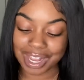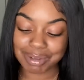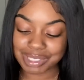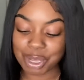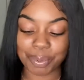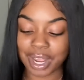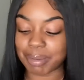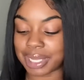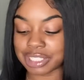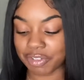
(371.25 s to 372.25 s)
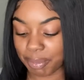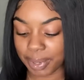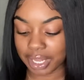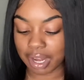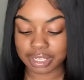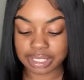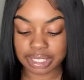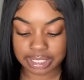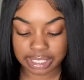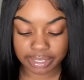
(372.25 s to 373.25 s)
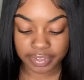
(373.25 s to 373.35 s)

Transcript: Like I'm so proud of myself for picking all this good stuff.